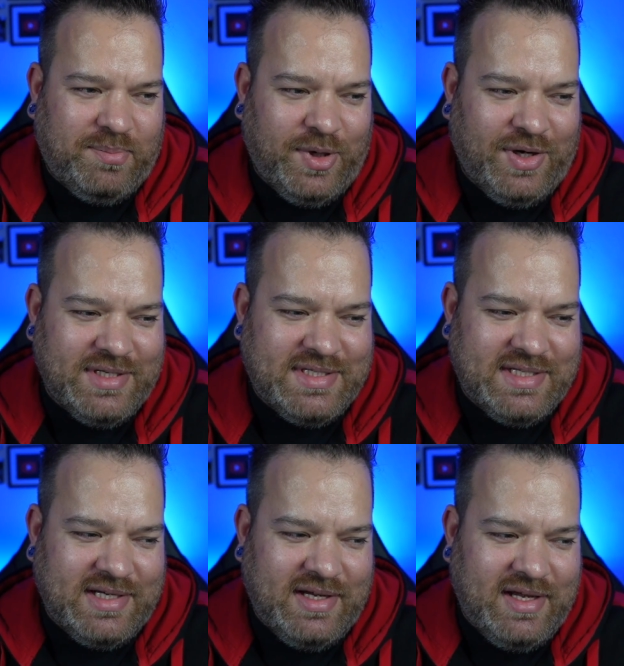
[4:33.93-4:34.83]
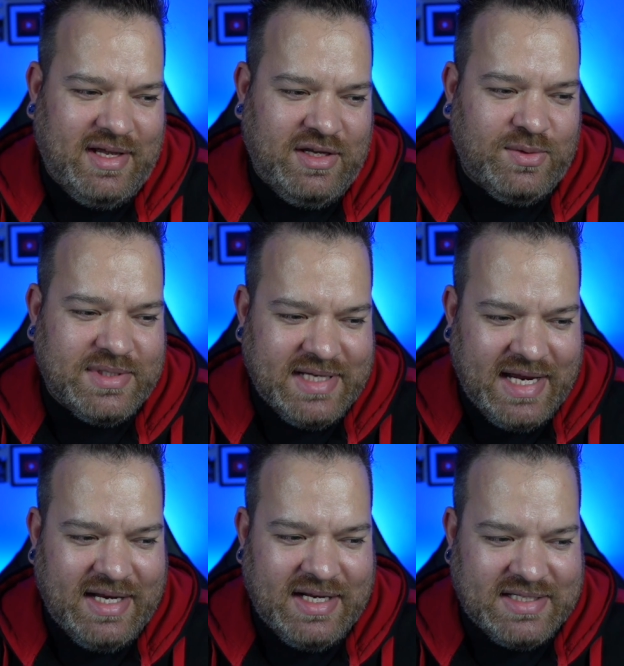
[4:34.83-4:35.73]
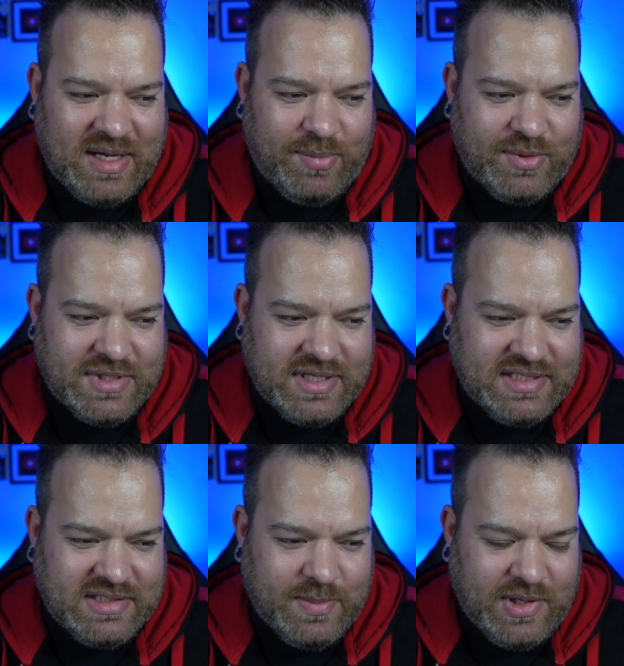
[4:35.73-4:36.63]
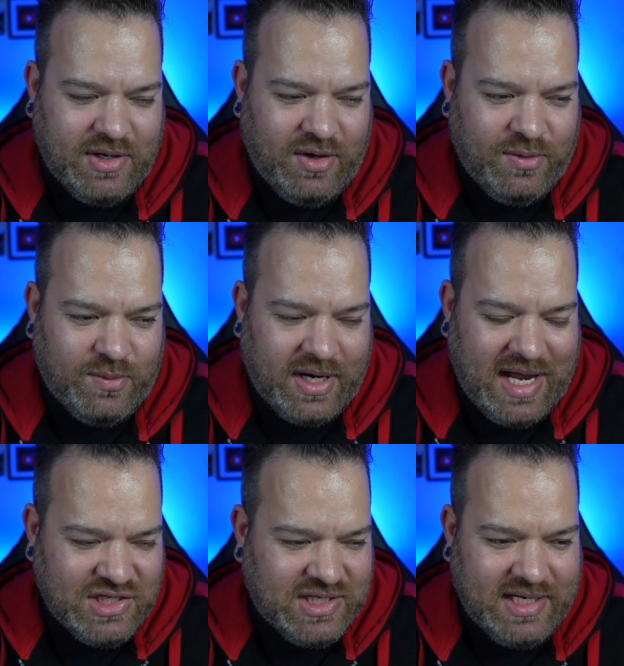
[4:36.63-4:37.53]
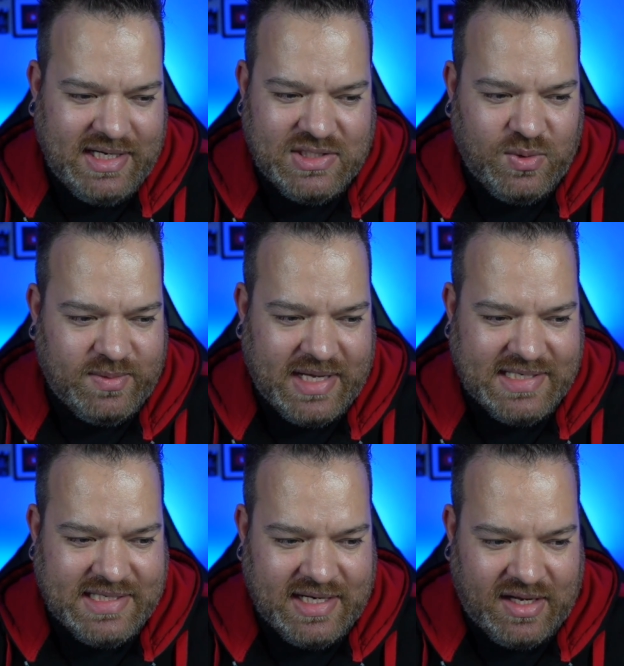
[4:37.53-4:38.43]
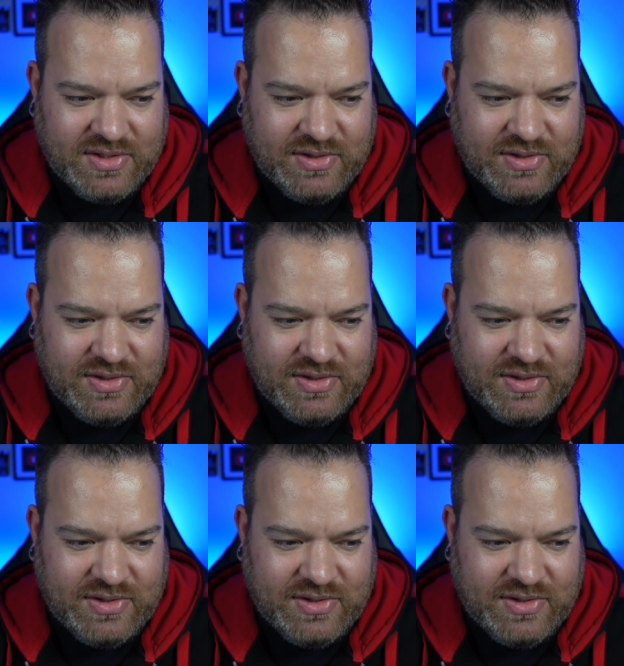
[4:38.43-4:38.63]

But you'll see an example. So this is my old one. Actually, I need to update it now.